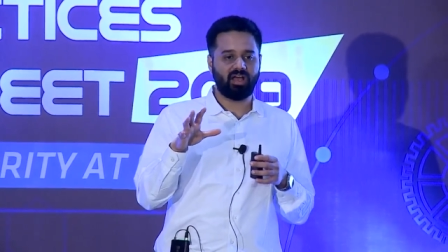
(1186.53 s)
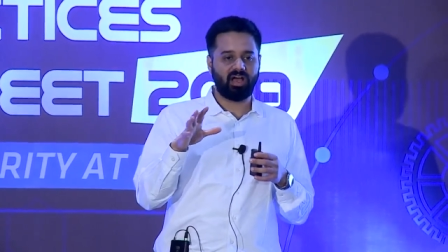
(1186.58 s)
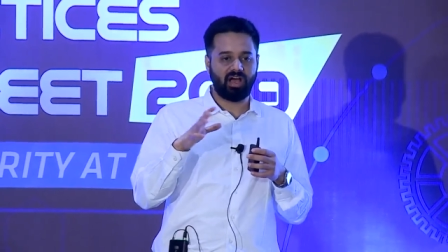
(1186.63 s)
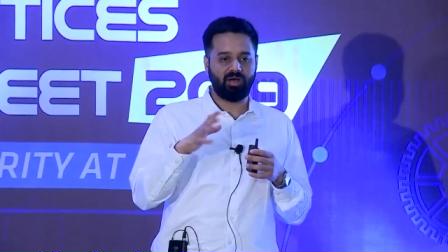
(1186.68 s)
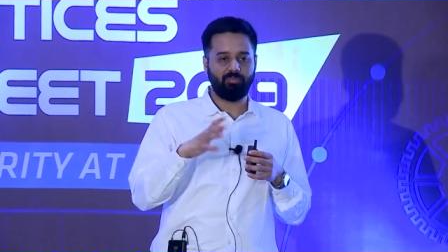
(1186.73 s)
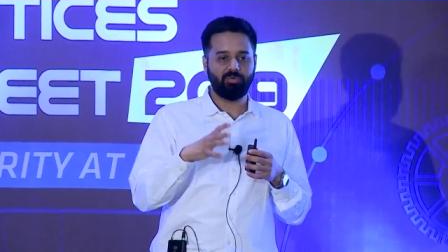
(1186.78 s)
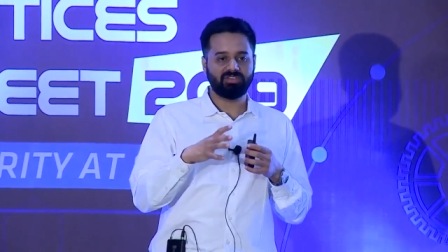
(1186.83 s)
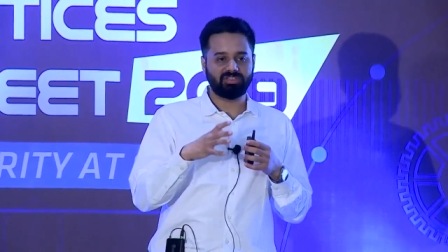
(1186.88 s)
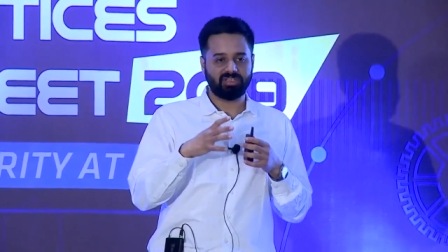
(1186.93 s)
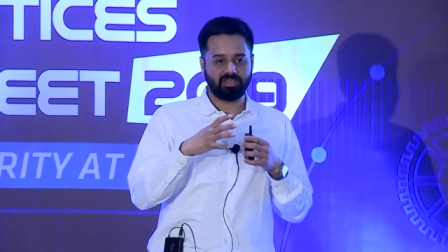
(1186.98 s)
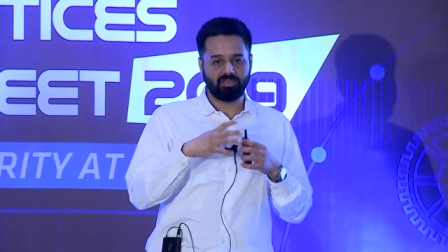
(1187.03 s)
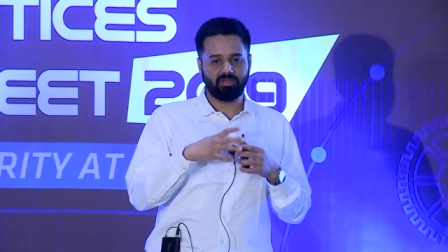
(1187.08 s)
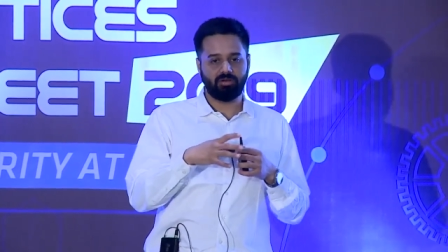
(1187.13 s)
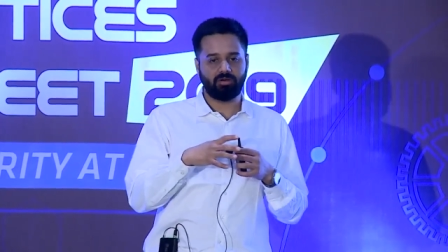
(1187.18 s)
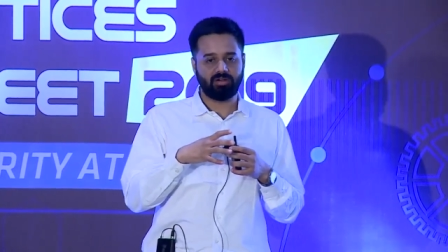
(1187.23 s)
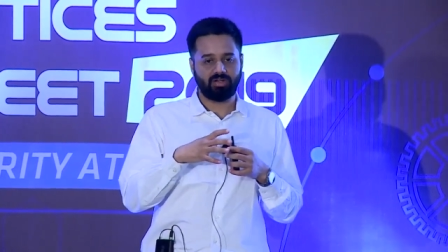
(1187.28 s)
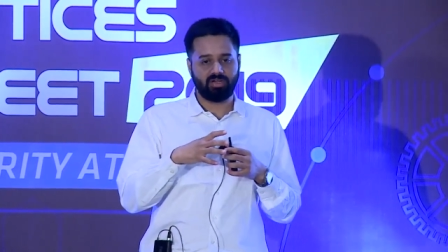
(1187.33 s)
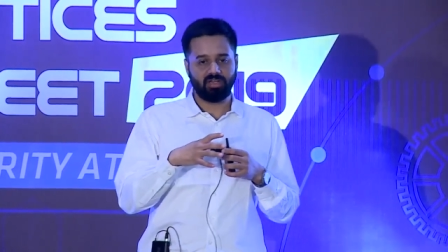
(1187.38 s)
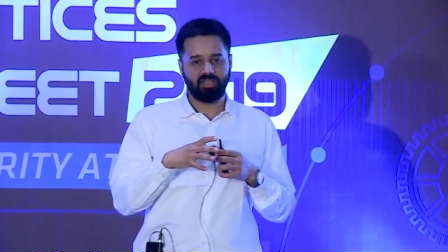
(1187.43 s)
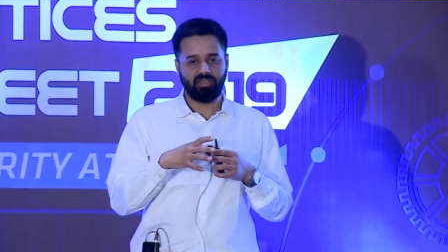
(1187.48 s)
our
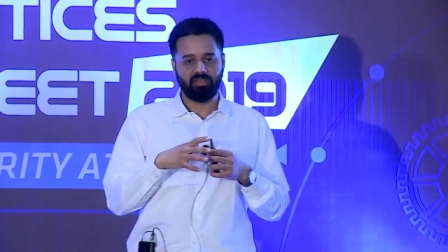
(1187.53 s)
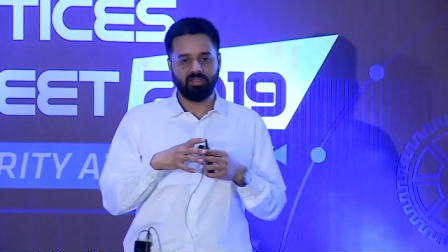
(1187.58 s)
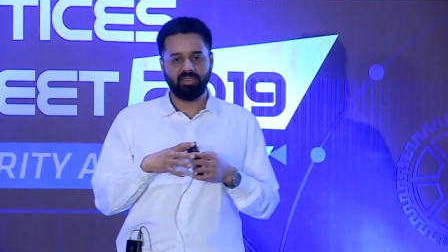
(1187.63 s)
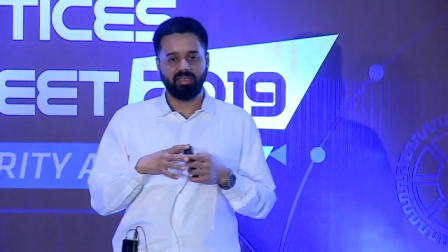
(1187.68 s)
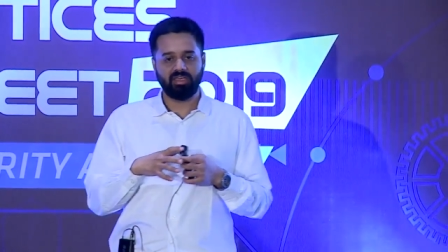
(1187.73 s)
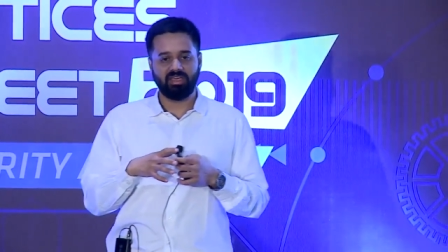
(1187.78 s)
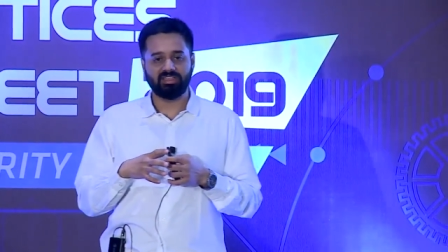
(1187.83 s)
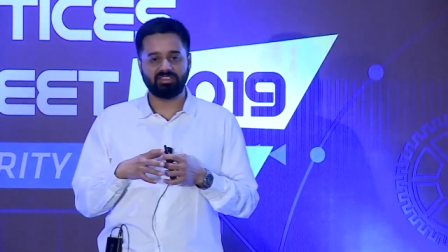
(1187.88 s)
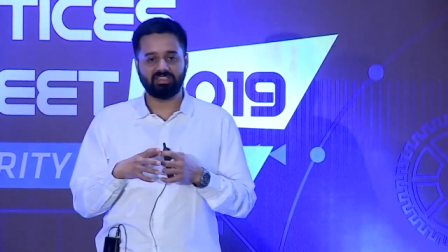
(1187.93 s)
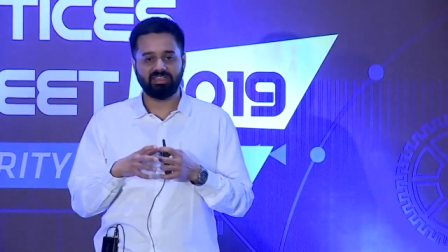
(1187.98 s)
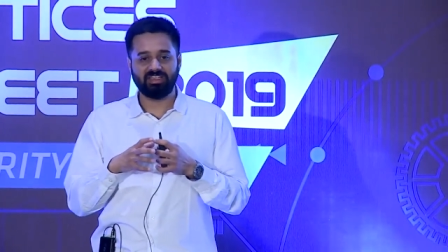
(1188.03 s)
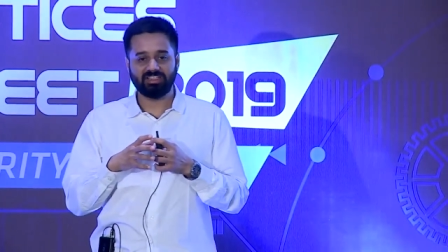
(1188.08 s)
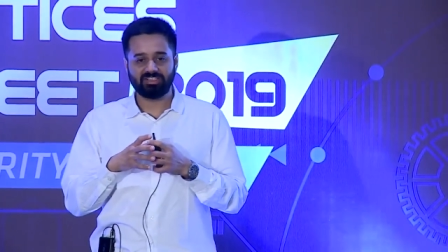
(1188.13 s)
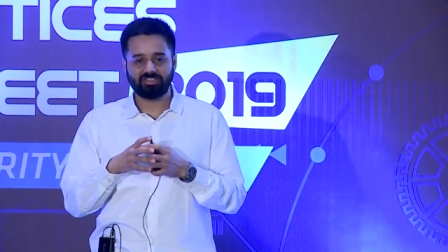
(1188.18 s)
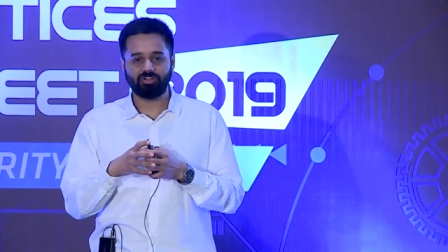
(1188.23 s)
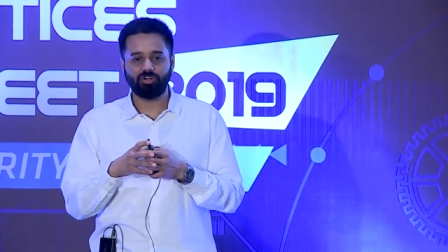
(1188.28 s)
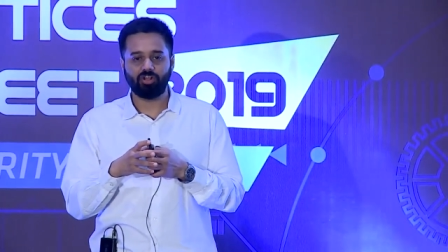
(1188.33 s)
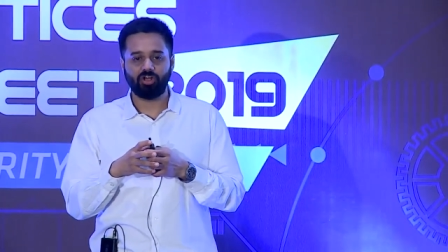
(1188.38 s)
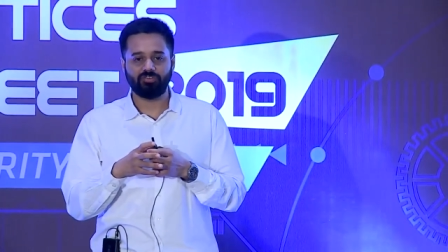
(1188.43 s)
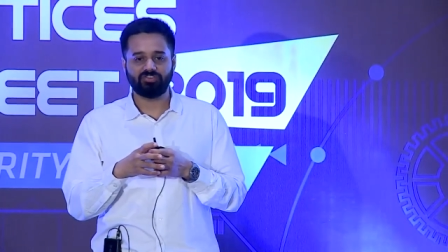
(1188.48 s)
security is
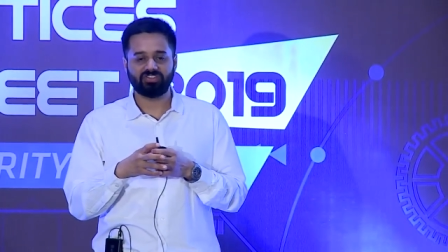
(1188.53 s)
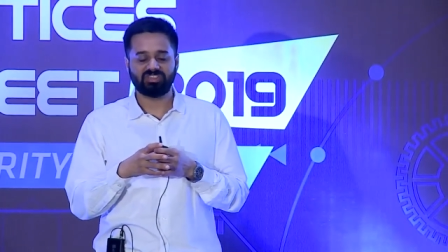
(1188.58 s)
instead of